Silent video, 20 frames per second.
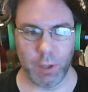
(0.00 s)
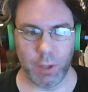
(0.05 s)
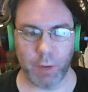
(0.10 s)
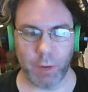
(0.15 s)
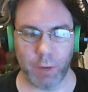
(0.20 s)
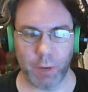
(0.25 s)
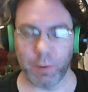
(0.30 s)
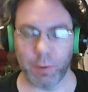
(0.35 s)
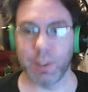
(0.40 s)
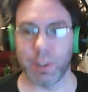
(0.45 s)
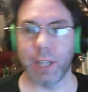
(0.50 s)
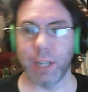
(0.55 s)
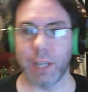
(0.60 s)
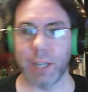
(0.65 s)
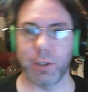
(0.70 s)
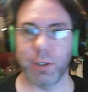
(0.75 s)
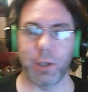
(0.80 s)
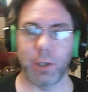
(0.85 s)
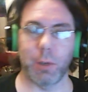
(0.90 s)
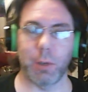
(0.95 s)
First
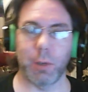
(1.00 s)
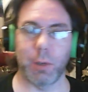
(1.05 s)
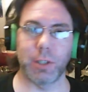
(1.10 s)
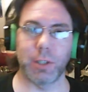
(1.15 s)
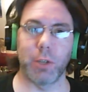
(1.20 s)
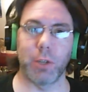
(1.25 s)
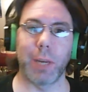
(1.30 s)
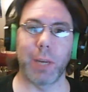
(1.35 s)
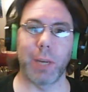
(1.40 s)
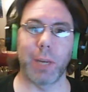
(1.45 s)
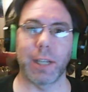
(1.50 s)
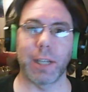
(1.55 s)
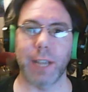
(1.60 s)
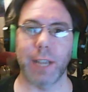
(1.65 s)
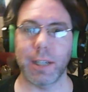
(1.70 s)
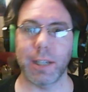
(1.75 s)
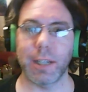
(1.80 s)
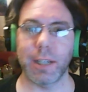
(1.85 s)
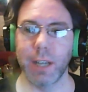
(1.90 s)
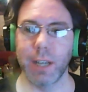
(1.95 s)
answer to the question nobody has
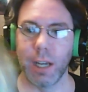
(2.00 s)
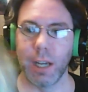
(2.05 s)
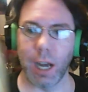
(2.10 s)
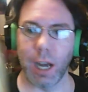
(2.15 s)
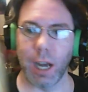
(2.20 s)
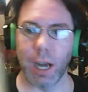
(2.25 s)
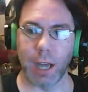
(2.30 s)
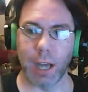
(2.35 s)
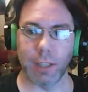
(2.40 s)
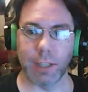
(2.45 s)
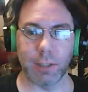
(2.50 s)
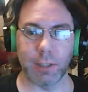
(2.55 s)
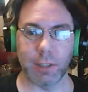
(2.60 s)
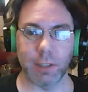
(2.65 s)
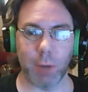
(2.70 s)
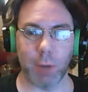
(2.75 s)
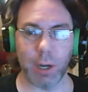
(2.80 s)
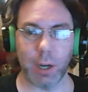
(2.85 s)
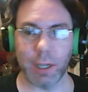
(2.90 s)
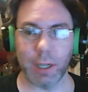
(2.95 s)
asked. This is
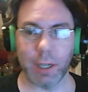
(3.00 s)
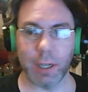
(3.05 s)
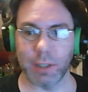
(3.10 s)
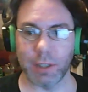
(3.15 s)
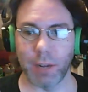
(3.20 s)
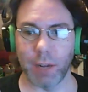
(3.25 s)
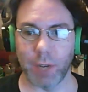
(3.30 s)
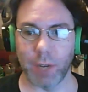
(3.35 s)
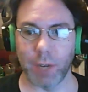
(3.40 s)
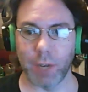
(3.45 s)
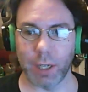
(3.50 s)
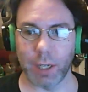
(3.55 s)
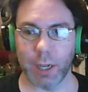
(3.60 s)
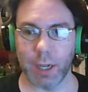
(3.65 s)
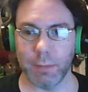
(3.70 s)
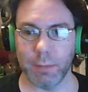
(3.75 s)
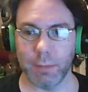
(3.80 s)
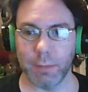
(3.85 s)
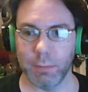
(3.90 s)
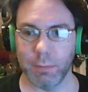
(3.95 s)
water. It's not
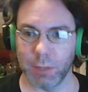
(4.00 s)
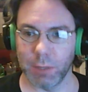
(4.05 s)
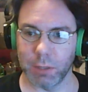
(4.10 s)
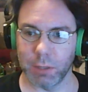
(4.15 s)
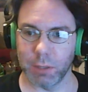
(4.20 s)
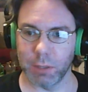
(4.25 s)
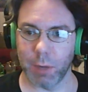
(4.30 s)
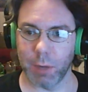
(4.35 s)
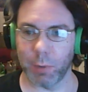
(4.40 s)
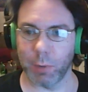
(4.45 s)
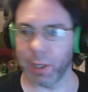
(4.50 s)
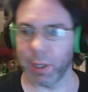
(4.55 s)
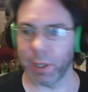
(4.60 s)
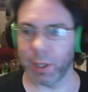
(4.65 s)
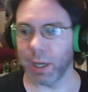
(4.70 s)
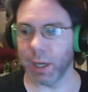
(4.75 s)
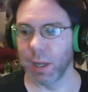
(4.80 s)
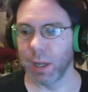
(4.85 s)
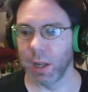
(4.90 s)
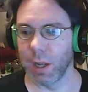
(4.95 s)
vodka. This is what I'm
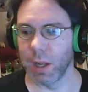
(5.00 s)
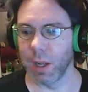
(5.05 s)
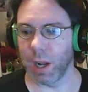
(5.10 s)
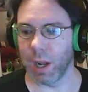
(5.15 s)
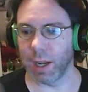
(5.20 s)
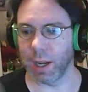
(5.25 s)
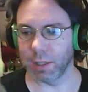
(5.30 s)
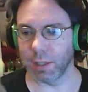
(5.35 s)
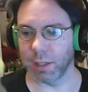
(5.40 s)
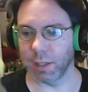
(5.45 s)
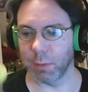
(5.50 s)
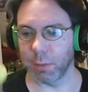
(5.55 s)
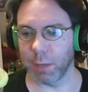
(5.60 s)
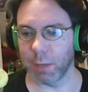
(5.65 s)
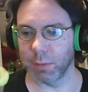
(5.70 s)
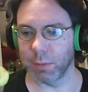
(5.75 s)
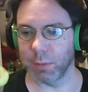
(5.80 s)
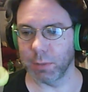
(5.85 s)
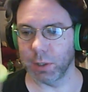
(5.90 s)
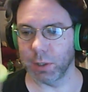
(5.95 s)
drinking. I
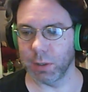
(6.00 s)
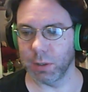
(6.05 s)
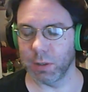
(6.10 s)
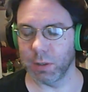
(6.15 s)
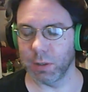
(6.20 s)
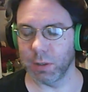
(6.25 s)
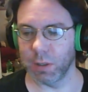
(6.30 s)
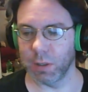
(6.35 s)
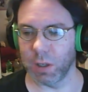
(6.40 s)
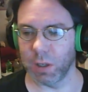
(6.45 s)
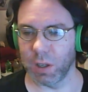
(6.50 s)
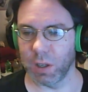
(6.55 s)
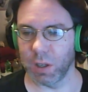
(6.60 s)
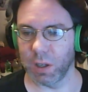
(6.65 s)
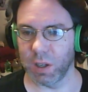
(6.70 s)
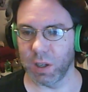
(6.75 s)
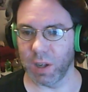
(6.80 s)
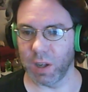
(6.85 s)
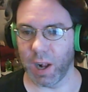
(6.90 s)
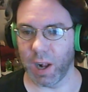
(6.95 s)
sometimes
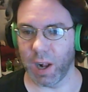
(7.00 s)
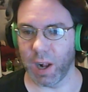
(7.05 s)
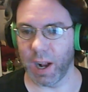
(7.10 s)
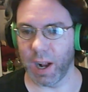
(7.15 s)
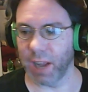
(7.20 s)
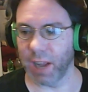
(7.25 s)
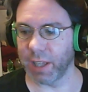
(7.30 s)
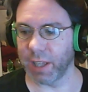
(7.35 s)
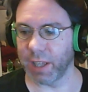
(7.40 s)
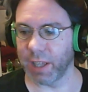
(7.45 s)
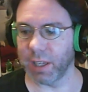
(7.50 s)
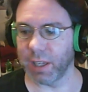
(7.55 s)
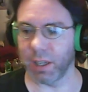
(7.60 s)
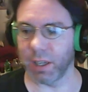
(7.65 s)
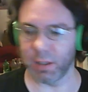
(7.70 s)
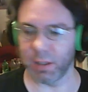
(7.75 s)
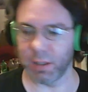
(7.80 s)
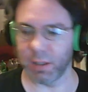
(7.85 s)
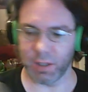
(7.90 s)
I like to.